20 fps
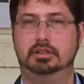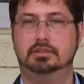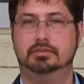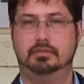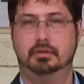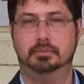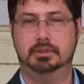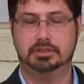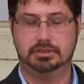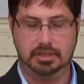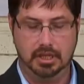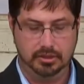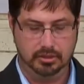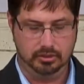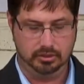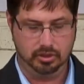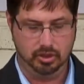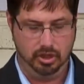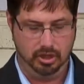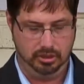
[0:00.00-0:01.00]
from the
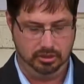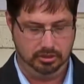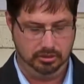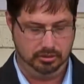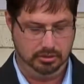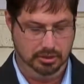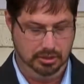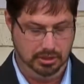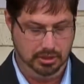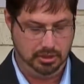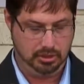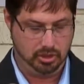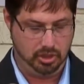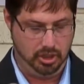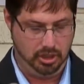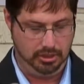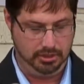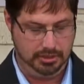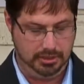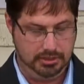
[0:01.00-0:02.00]
southern
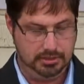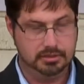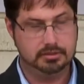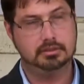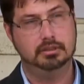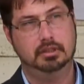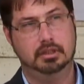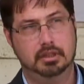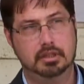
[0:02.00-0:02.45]
colonies,